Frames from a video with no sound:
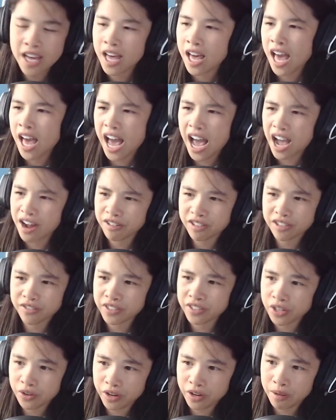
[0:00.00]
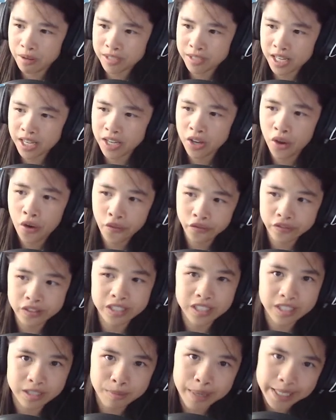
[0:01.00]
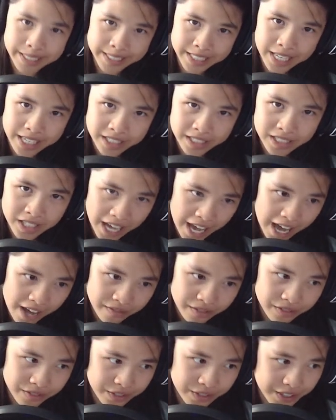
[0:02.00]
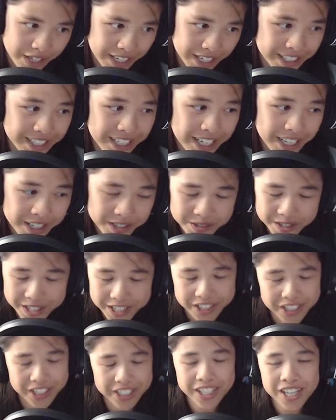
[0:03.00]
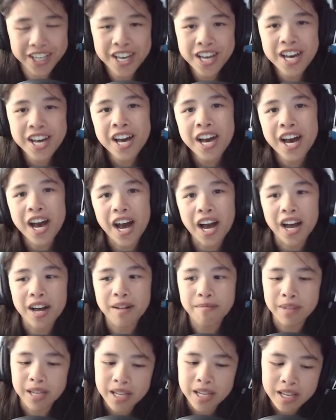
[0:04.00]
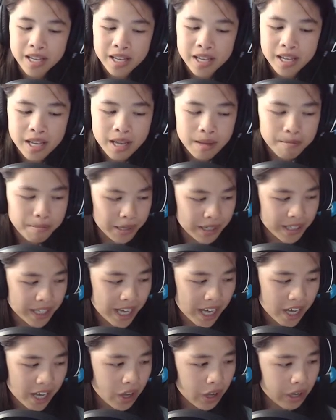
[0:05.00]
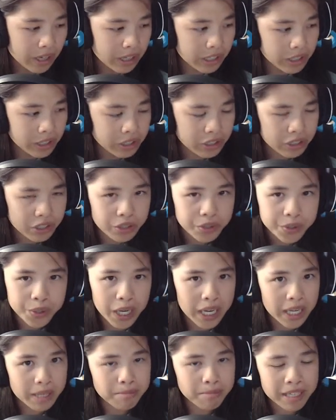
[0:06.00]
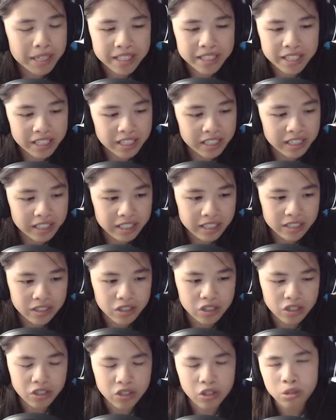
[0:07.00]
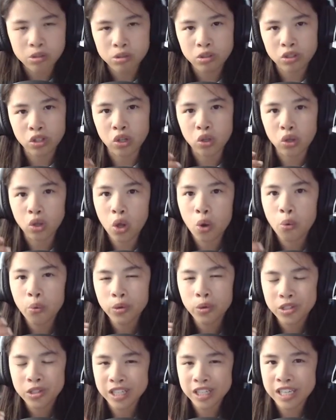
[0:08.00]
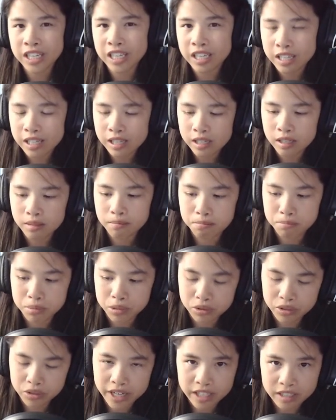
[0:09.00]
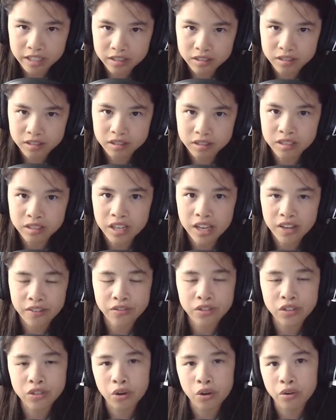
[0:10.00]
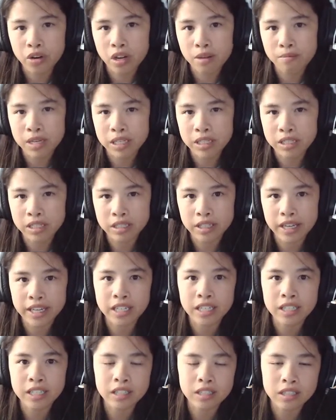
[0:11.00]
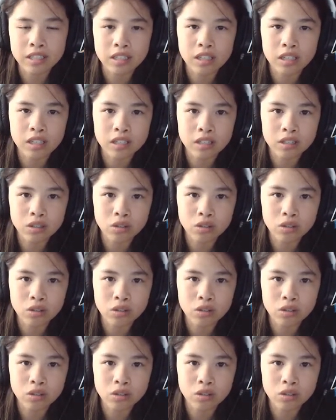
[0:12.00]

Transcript: I don't even know what I'm saying. Hopefully this makes sense to half of you guys that are watching. But yeah, also I've been getting into those lower key brands, if you know what I mean, like the